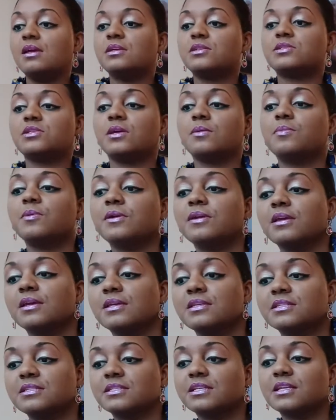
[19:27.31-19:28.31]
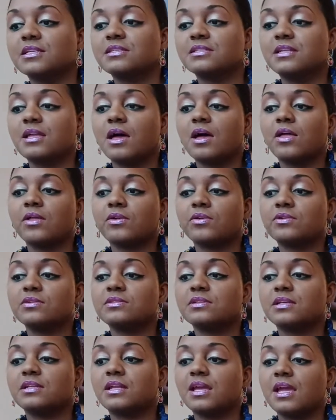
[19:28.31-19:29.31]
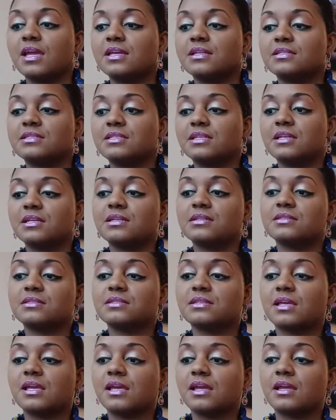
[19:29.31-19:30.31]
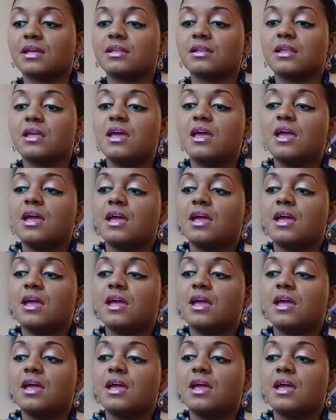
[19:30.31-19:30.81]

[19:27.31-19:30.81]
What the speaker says: Shipping is $6.08, and